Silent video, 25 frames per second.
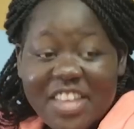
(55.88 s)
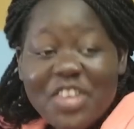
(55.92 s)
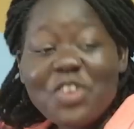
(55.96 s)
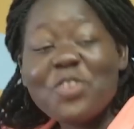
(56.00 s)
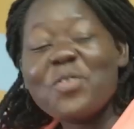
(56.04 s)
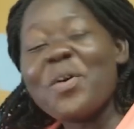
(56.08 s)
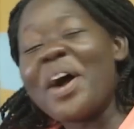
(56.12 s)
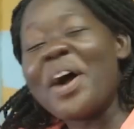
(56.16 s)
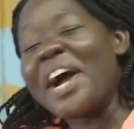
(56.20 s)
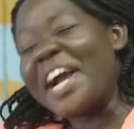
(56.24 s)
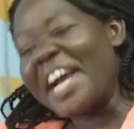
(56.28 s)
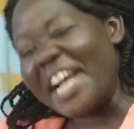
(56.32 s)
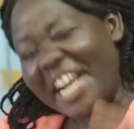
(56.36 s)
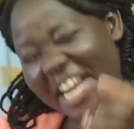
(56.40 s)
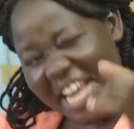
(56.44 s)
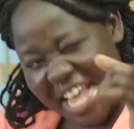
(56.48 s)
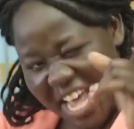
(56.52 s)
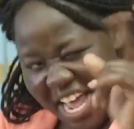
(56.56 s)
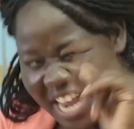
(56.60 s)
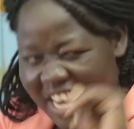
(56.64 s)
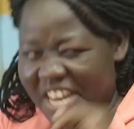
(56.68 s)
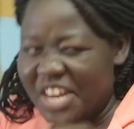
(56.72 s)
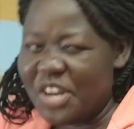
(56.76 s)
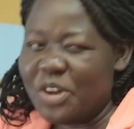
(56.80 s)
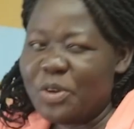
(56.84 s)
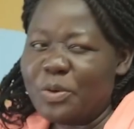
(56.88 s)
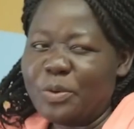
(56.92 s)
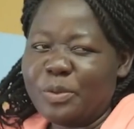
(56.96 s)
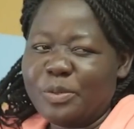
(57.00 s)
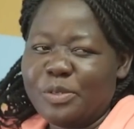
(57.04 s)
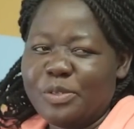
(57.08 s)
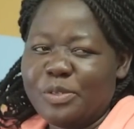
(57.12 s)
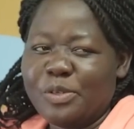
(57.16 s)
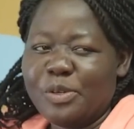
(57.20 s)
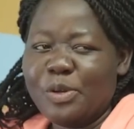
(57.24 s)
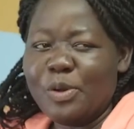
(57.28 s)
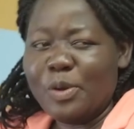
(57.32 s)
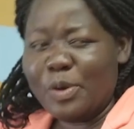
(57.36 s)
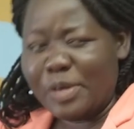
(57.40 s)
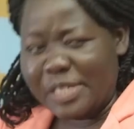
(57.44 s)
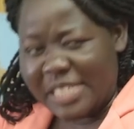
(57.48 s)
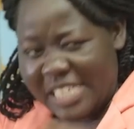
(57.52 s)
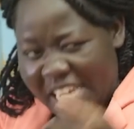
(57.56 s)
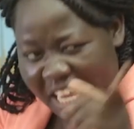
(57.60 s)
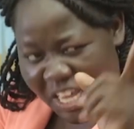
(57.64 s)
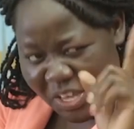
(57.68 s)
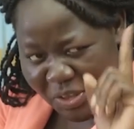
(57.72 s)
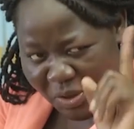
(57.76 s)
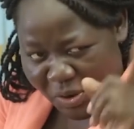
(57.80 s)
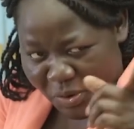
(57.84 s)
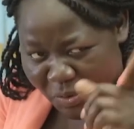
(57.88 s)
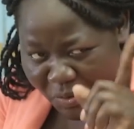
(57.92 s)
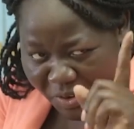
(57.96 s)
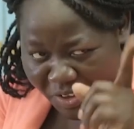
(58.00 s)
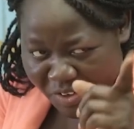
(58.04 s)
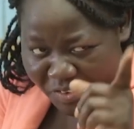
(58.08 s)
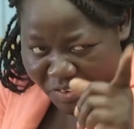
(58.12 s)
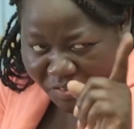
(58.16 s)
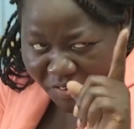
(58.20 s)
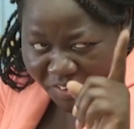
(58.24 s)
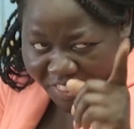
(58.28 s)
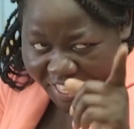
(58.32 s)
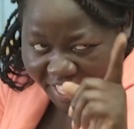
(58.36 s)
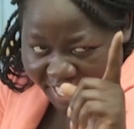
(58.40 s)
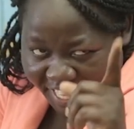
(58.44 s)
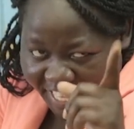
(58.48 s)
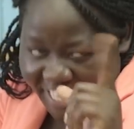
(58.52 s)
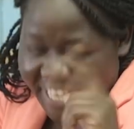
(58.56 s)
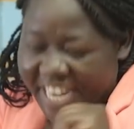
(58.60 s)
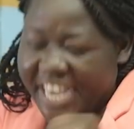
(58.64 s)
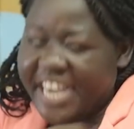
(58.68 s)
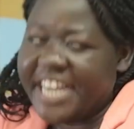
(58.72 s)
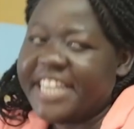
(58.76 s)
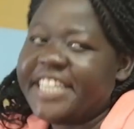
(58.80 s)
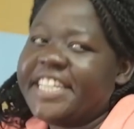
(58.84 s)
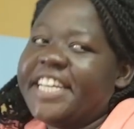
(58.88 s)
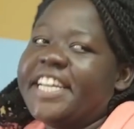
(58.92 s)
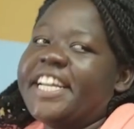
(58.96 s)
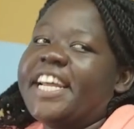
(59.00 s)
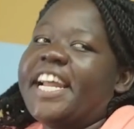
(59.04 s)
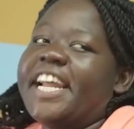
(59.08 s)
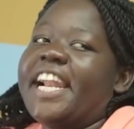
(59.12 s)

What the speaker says: You are clearly lost. Looks like you're looking for the kindergarten